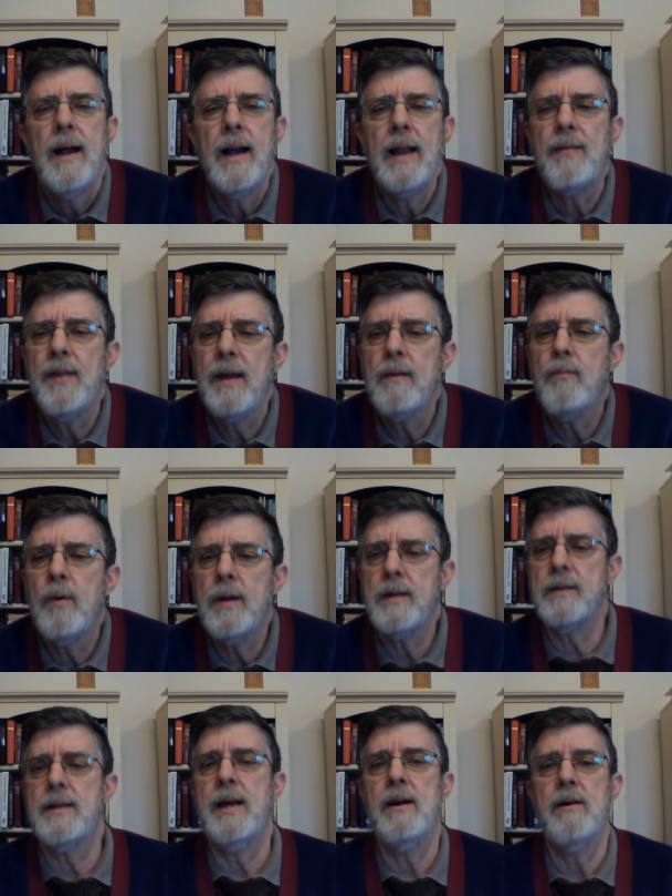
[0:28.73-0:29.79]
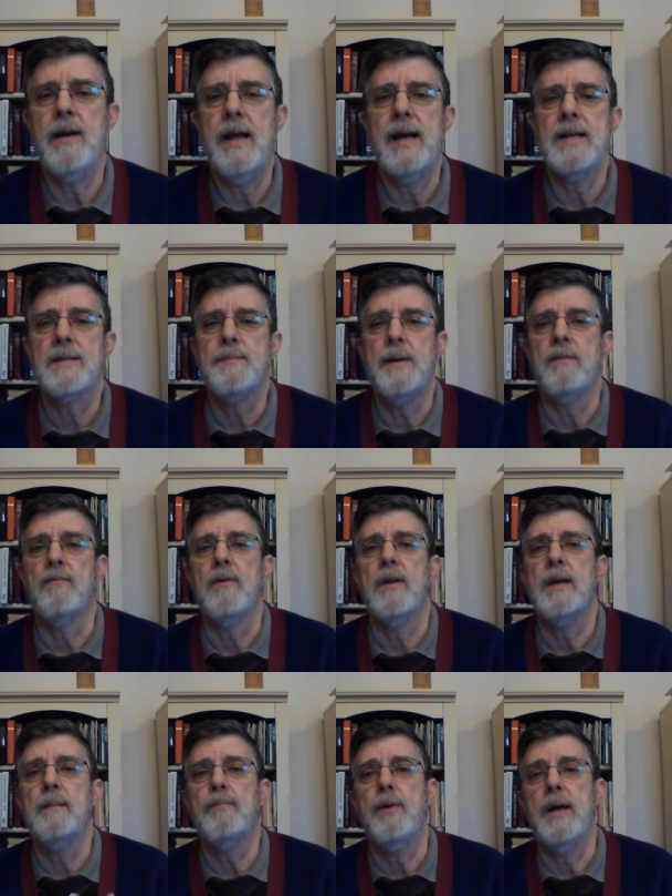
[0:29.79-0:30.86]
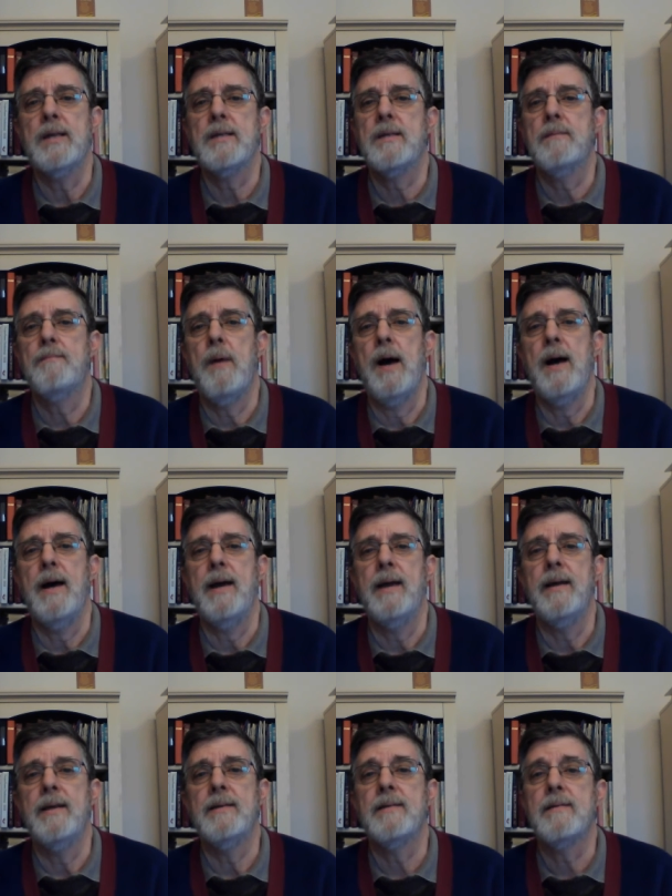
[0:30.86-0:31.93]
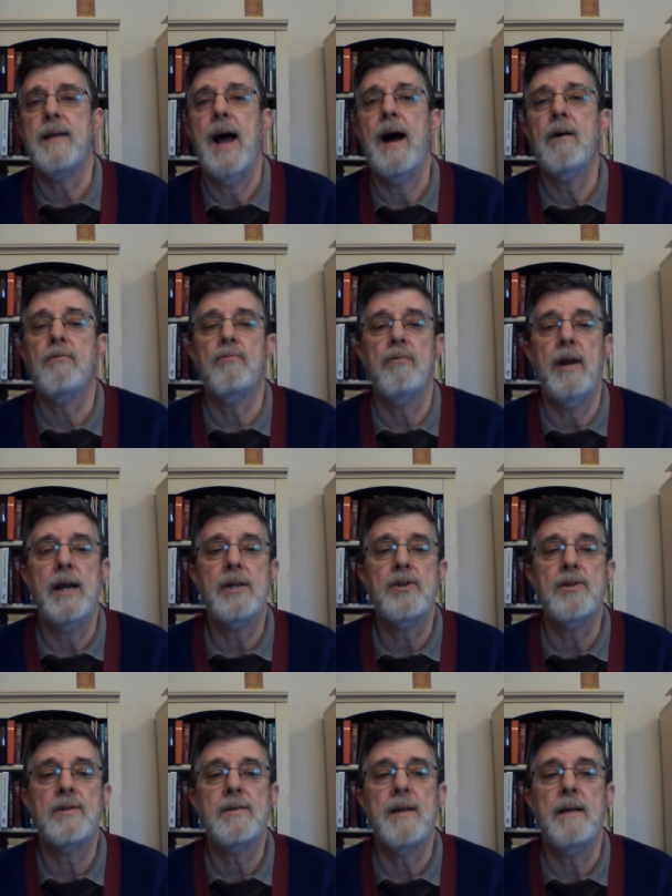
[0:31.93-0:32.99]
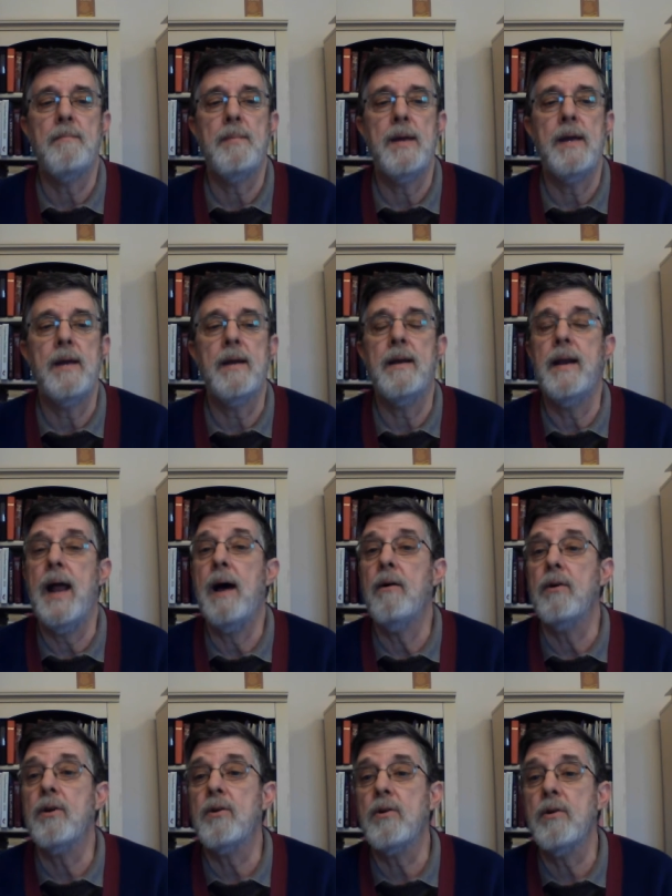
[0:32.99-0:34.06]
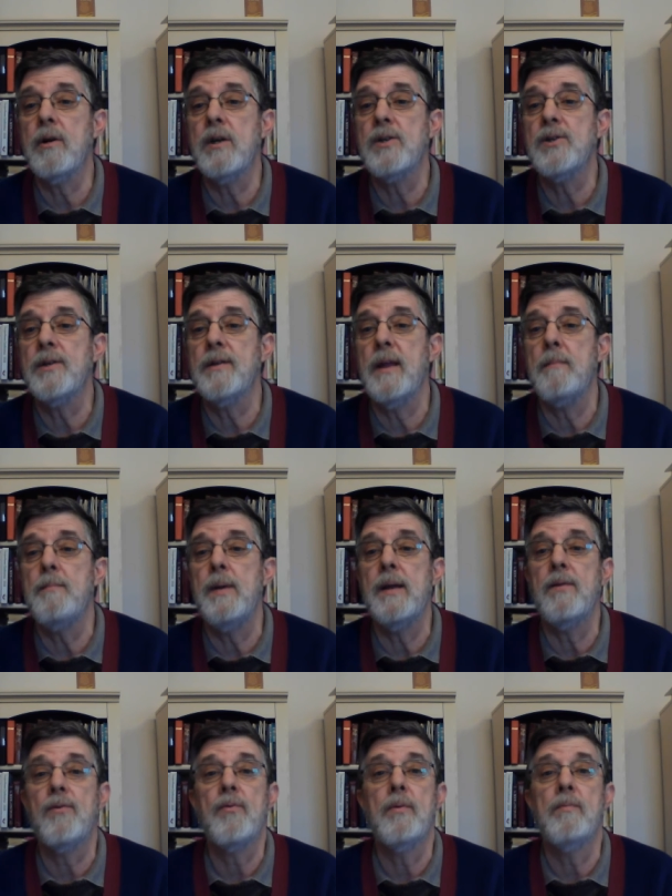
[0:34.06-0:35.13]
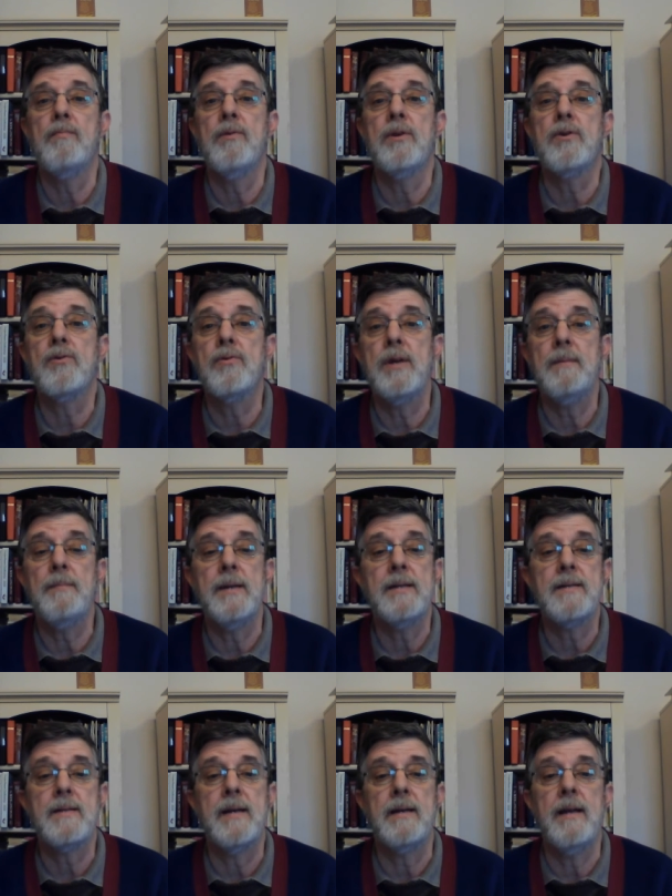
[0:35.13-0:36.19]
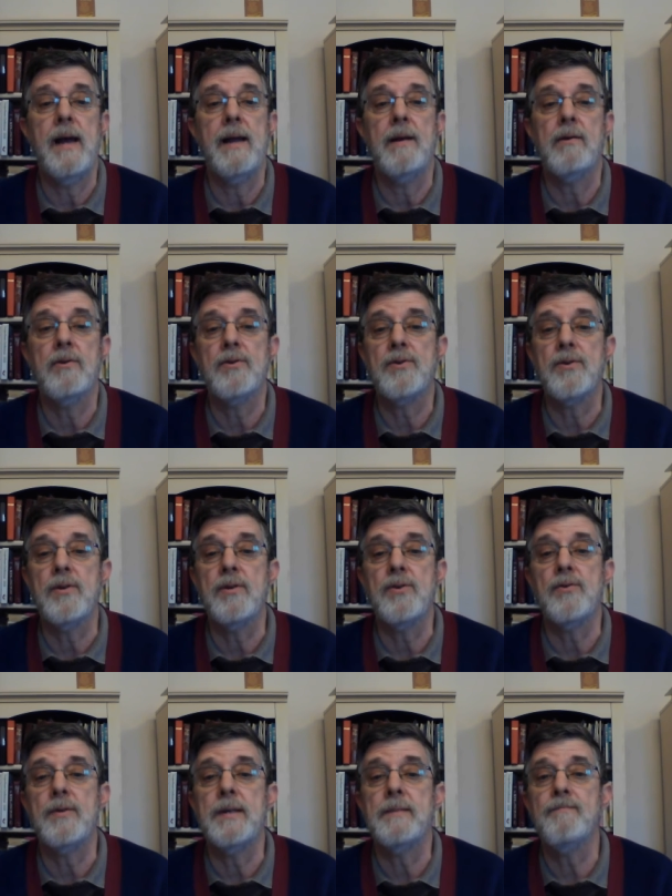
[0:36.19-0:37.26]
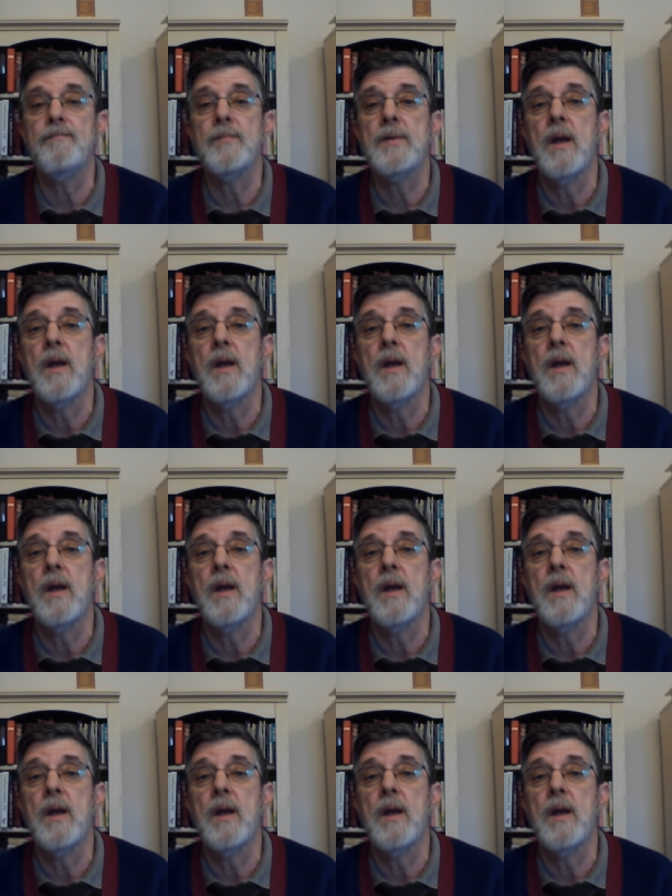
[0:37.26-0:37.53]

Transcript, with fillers: And I think what Terry has been really impressed by is how gracious they've been and how encouraging they've been through the treatments and, and her surgery.